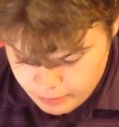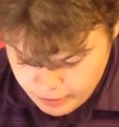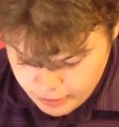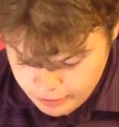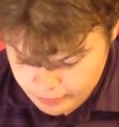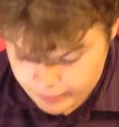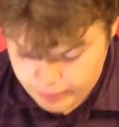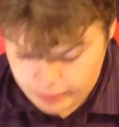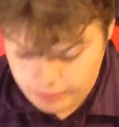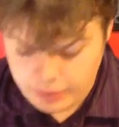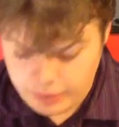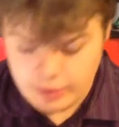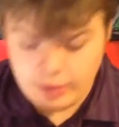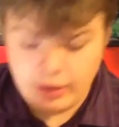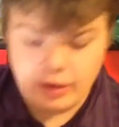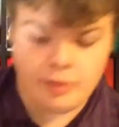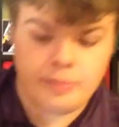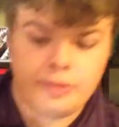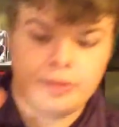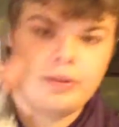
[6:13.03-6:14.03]
by the way, the piece of
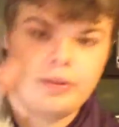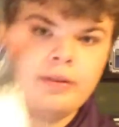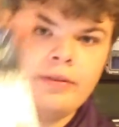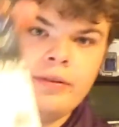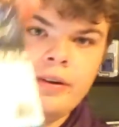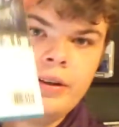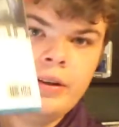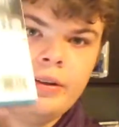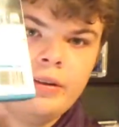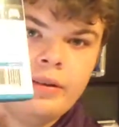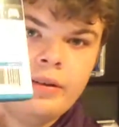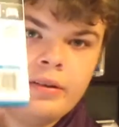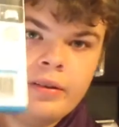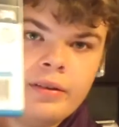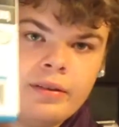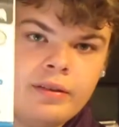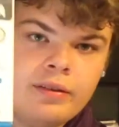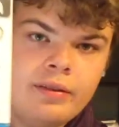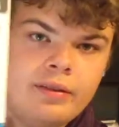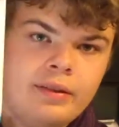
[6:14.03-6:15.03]
cardboard thing right here,
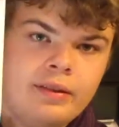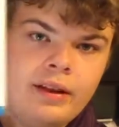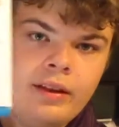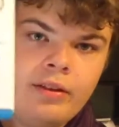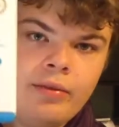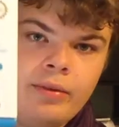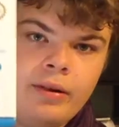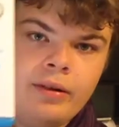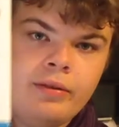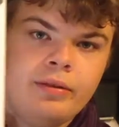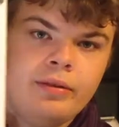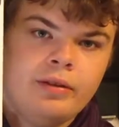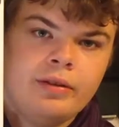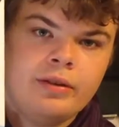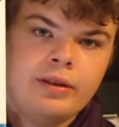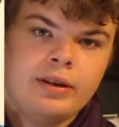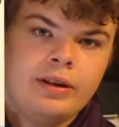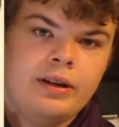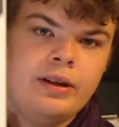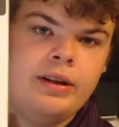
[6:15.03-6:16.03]
that's what I was
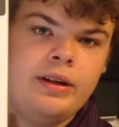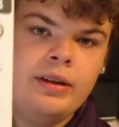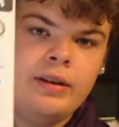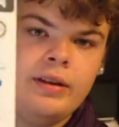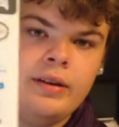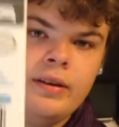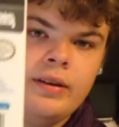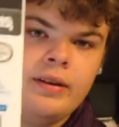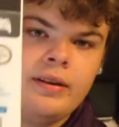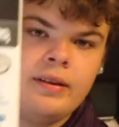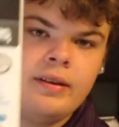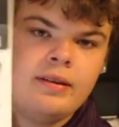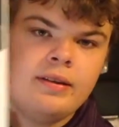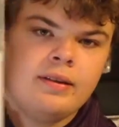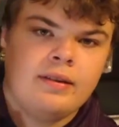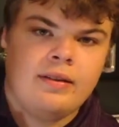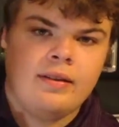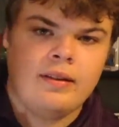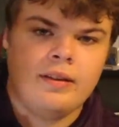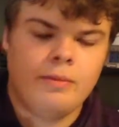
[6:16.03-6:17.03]
looking at. It's
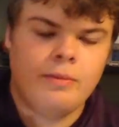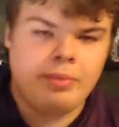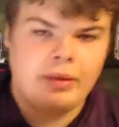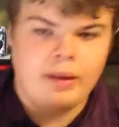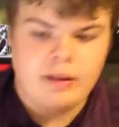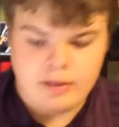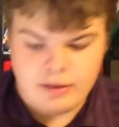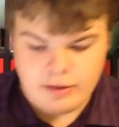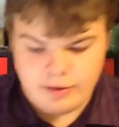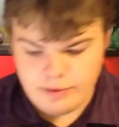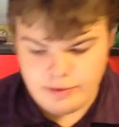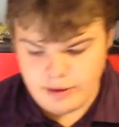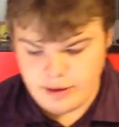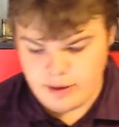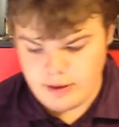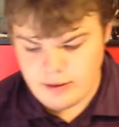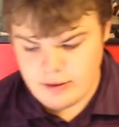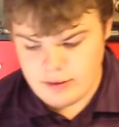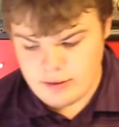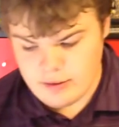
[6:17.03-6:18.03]
inside the plastic of the
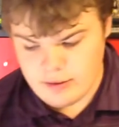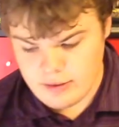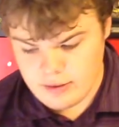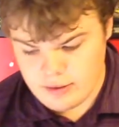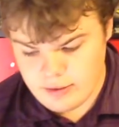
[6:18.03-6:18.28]
case.